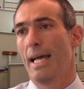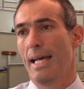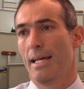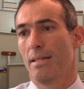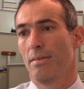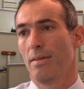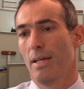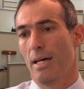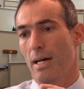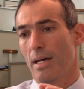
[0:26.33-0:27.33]
and
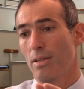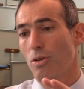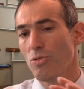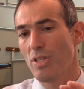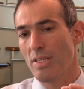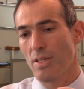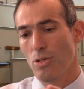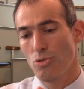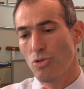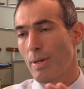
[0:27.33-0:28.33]
in those days they
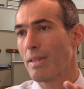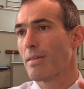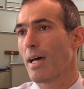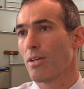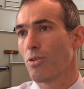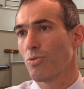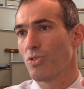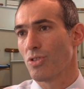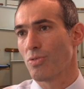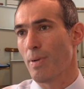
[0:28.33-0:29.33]
used to make the
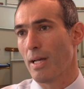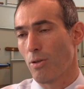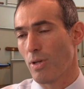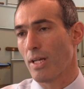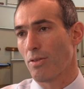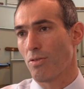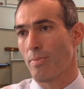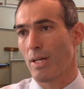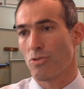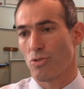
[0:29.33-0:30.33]
diagnosis by looking under
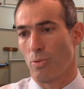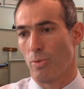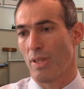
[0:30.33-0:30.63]
the microscope.